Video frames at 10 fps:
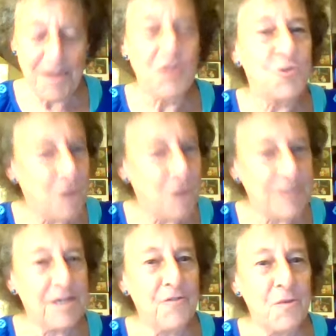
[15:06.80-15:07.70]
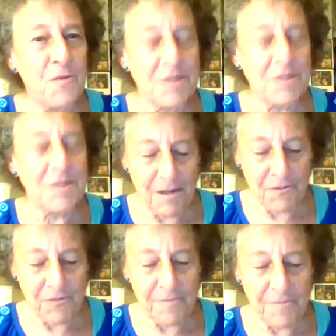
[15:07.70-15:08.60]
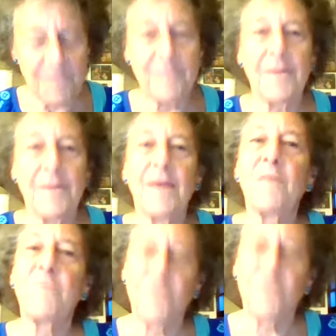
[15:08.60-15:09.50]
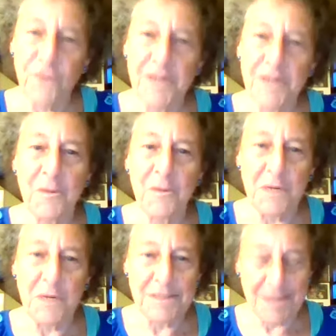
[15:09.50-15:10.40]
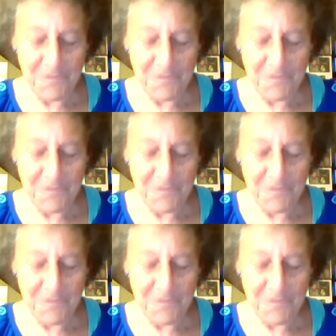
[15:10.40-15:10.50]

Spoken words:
Dressing for oneself, befriending oneself.